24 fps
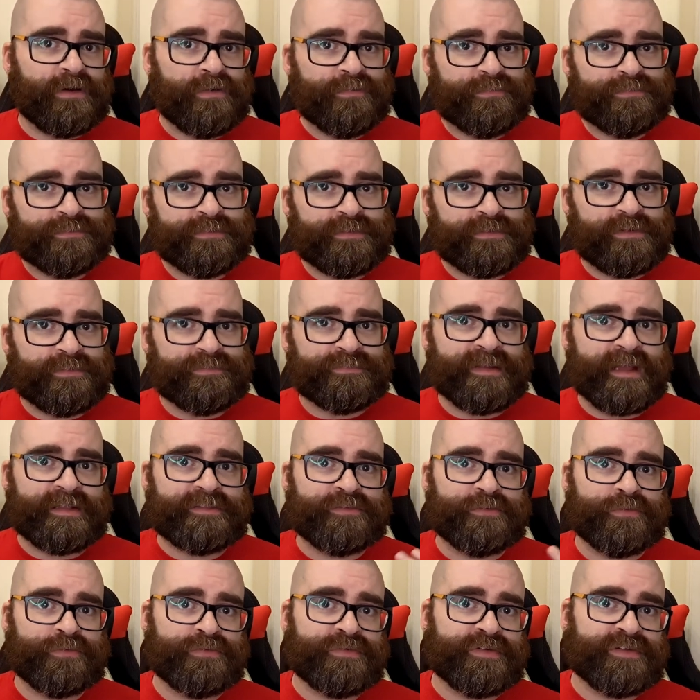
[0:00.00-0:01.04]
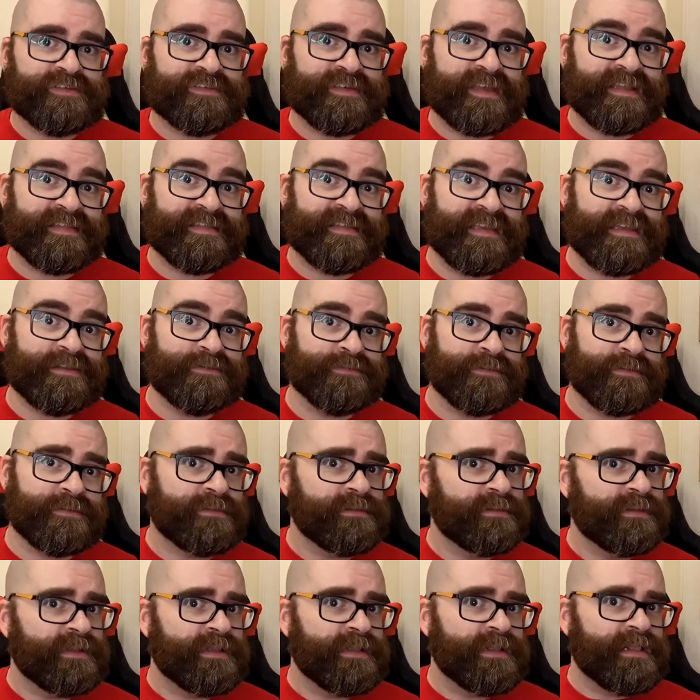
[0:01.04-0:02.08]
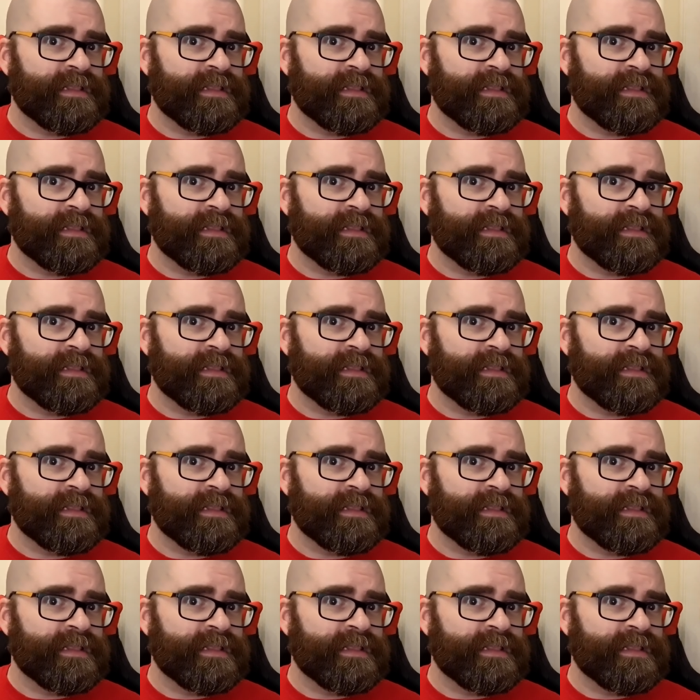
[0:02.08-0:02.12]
offering of Naturens Cathedral,